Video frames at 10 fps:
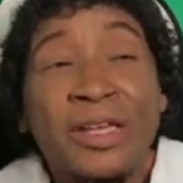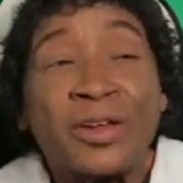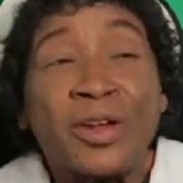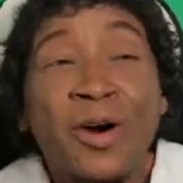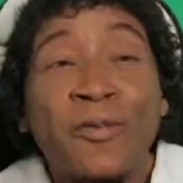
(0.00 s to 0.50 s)

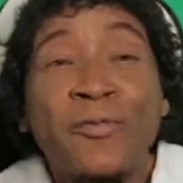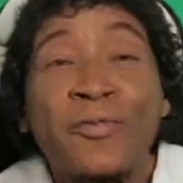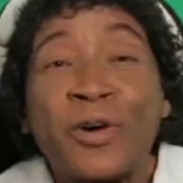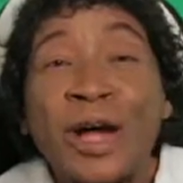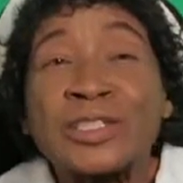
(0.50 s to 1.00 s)
You know,
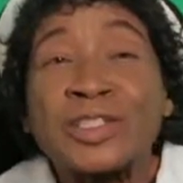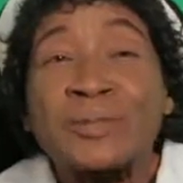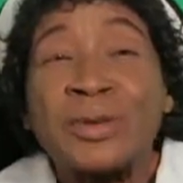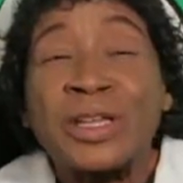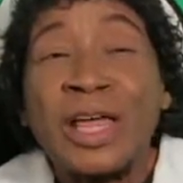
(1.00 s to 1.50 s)
for us
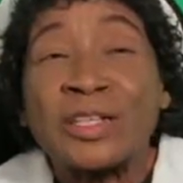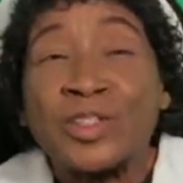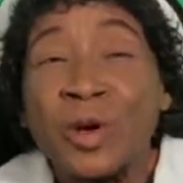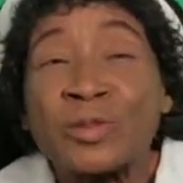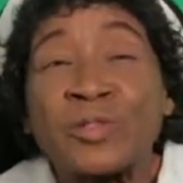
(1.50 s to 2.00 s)
to be that
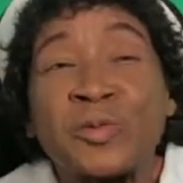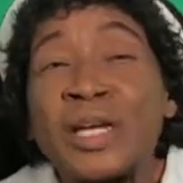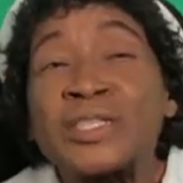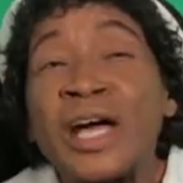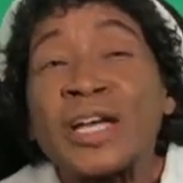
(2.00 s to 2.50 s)
chosen
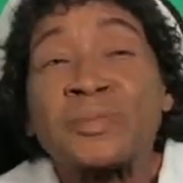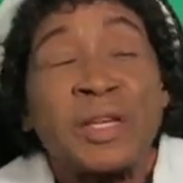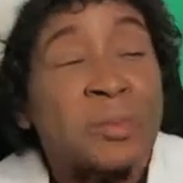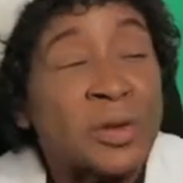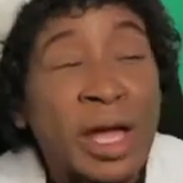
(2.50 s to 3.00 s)
race, God's
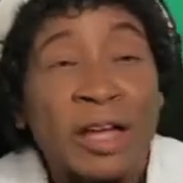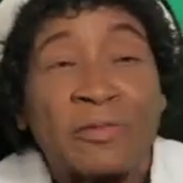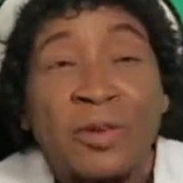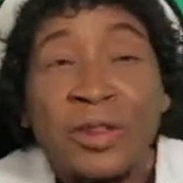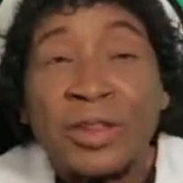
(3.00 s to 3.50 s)
people, not
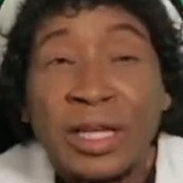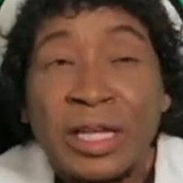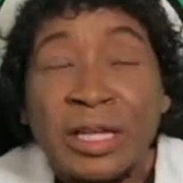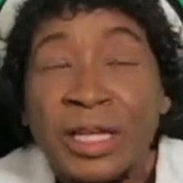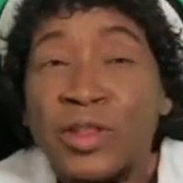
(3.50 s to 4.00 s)
only for
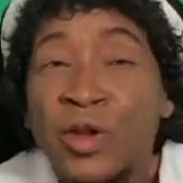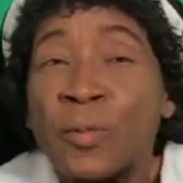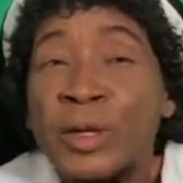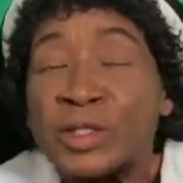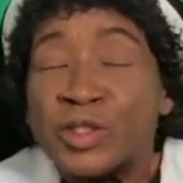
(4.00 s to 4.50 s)
the
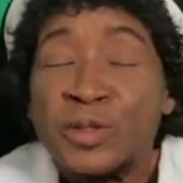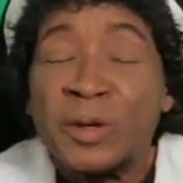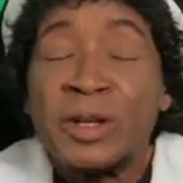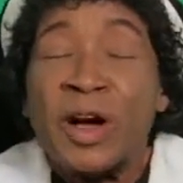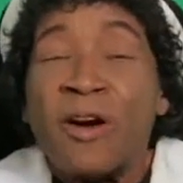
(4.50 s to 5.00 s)
Ethiopian Jews,
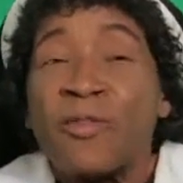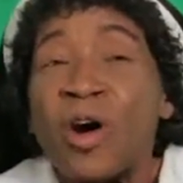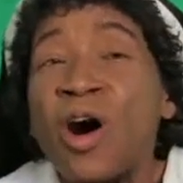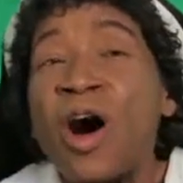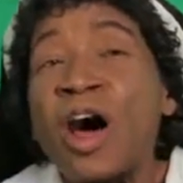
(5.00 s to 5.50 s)
but for
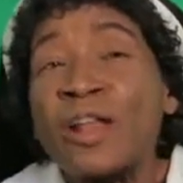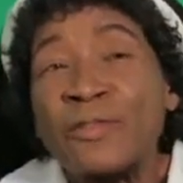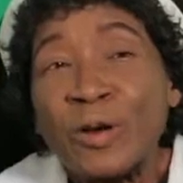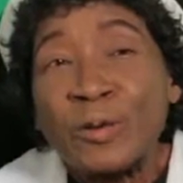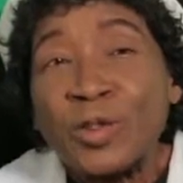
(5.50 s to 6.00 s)
all
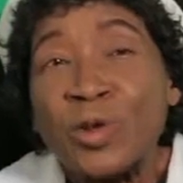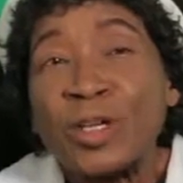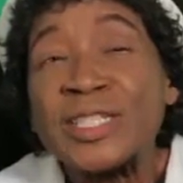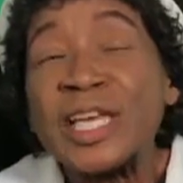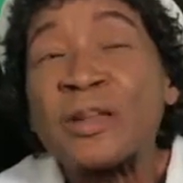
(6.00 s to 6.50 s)
of those who
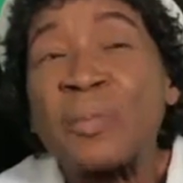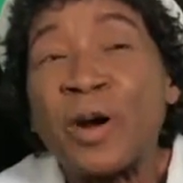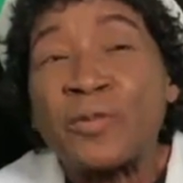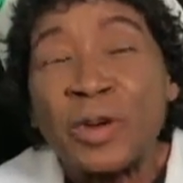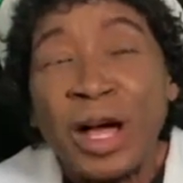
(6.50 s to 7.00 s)
are set
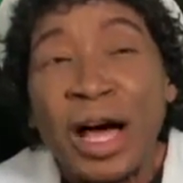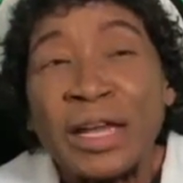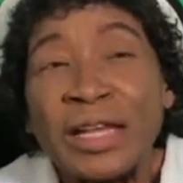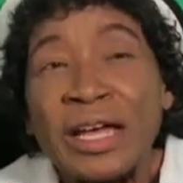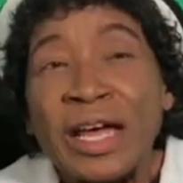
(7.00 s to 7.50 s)
apart for
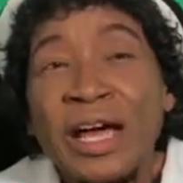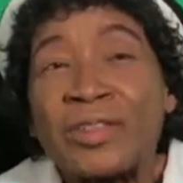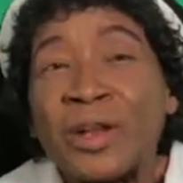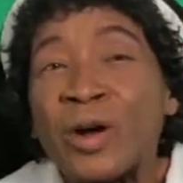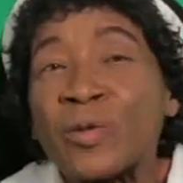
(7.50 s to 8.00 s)
God,
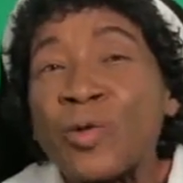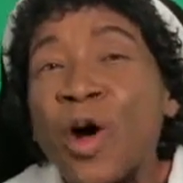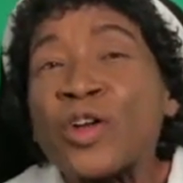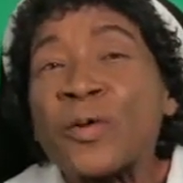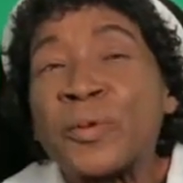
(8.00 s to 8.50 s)
they're a
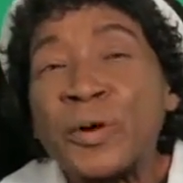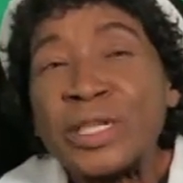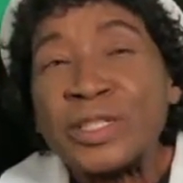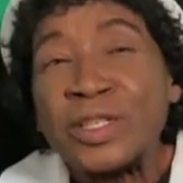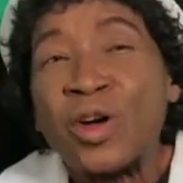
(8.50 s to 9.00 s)
royal
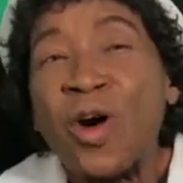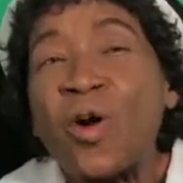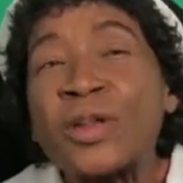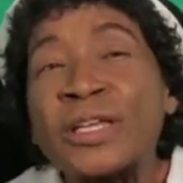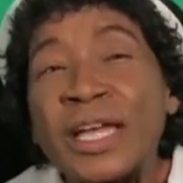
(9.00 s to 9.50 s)
priesthood, a
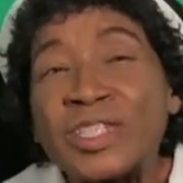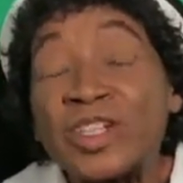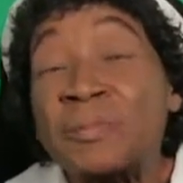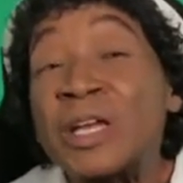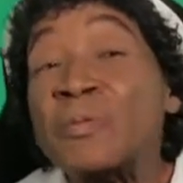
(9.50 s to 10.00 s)
holy
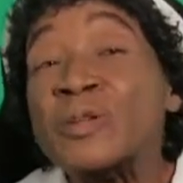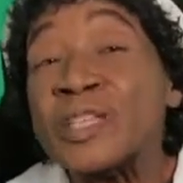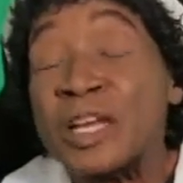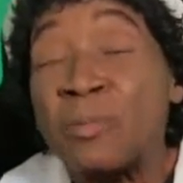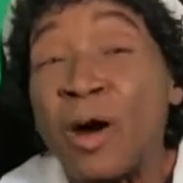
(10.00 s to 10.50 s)
nation, a people
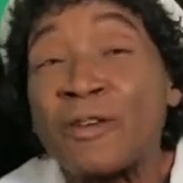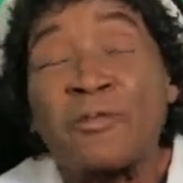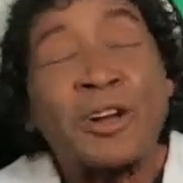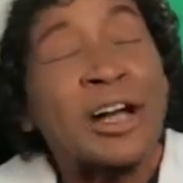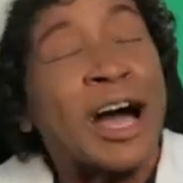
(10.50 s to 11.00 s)
set
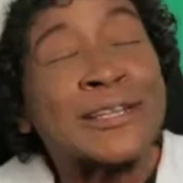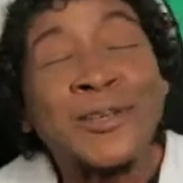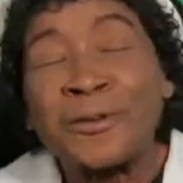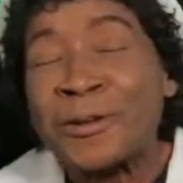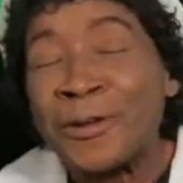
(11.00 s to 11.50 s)
apart for
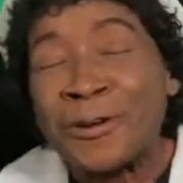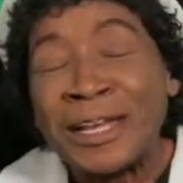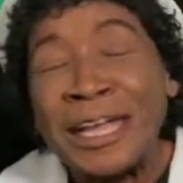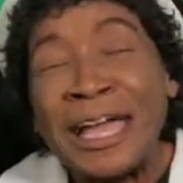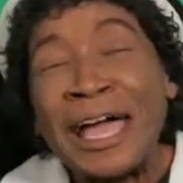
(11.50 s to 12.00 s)
God's own
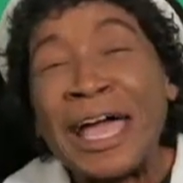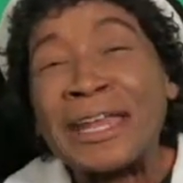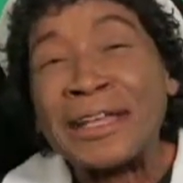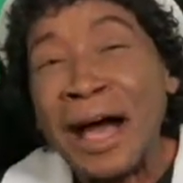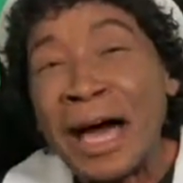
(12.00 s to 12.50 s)
glory.
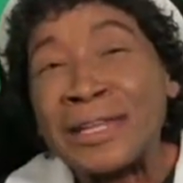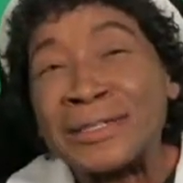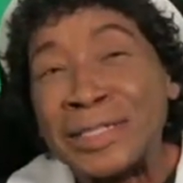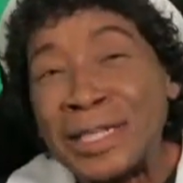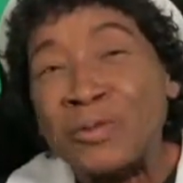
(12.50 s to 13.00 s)
And God
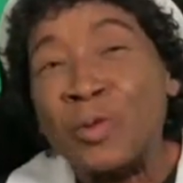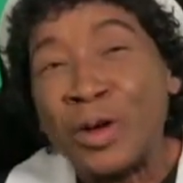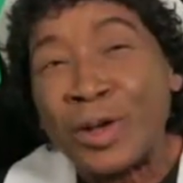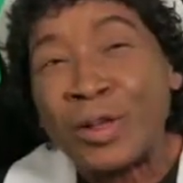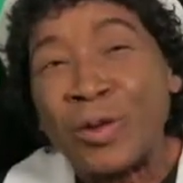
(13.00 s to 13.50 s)
indeed
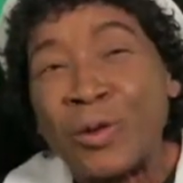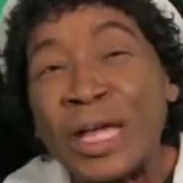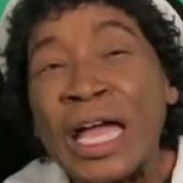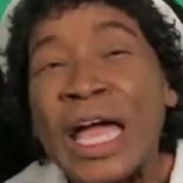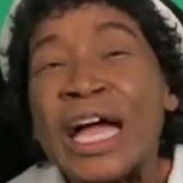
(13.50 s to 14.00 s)
will get
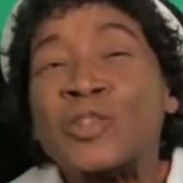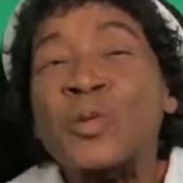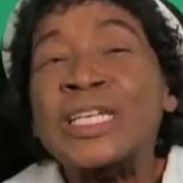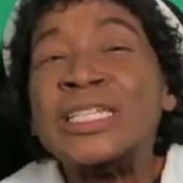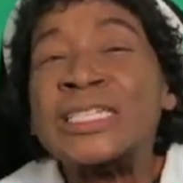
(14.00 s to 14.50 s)
glory as
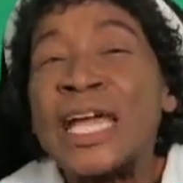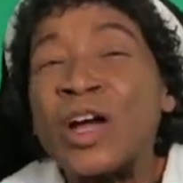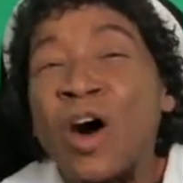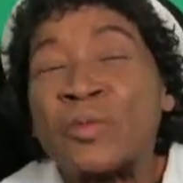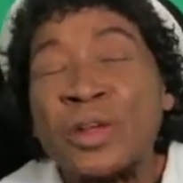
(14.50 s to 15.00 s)
we
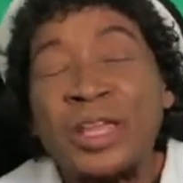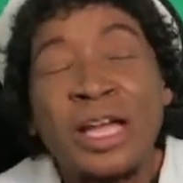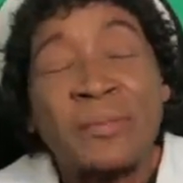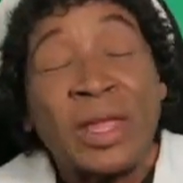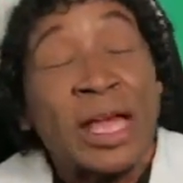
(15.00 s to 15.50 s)
stay on with
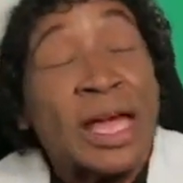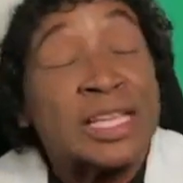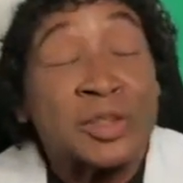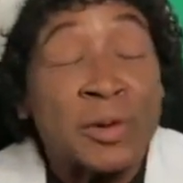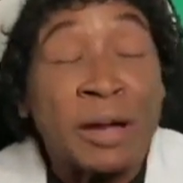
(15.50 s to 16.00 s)
him,
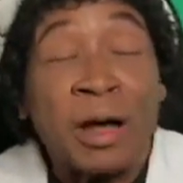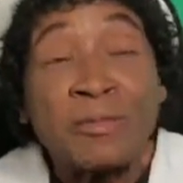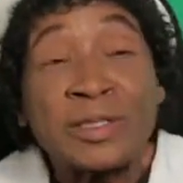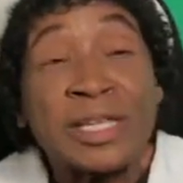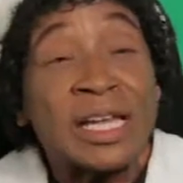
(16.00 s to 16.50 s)
as the rabbi
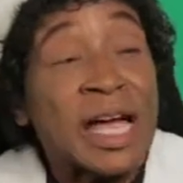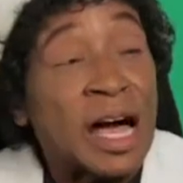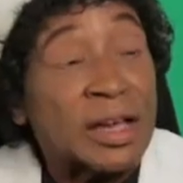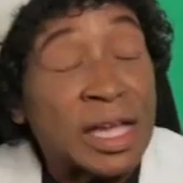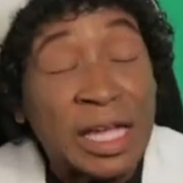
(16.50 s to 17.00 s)
was saying
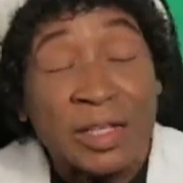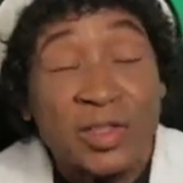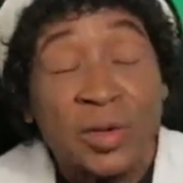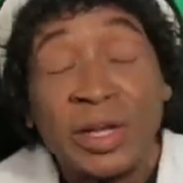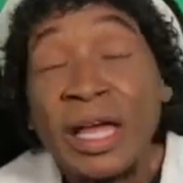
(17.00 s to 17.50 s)
how he
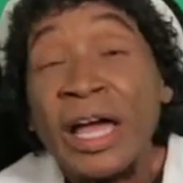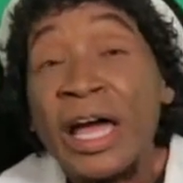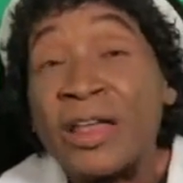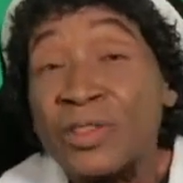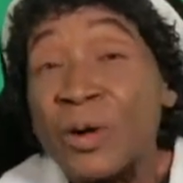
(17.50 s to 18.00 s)
is doing
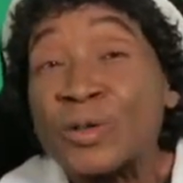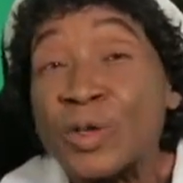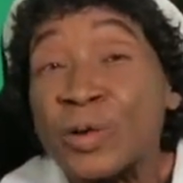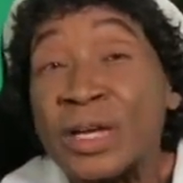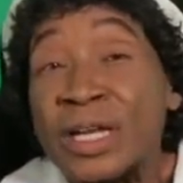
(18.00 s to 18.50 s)
and those
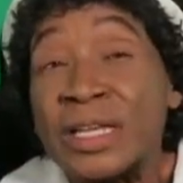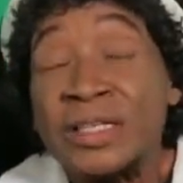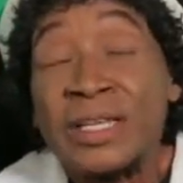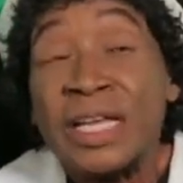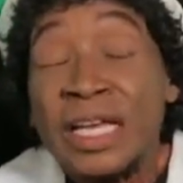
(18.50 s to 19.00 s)
who are in
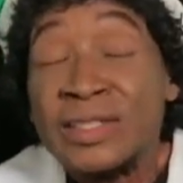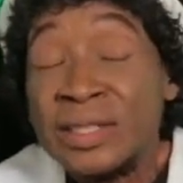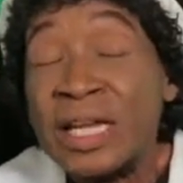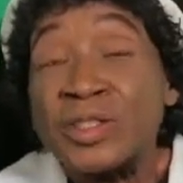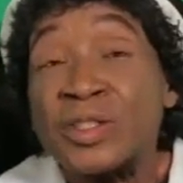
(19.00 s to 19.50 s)
his,
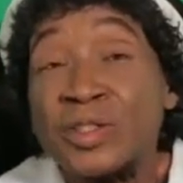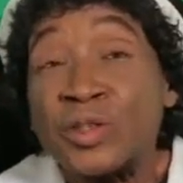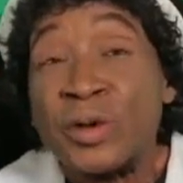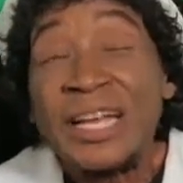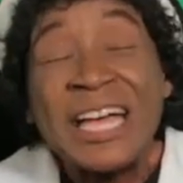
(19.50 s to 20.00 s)
his nation is
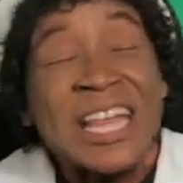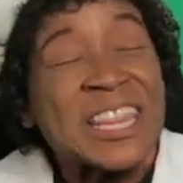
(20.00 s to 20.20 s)
doing.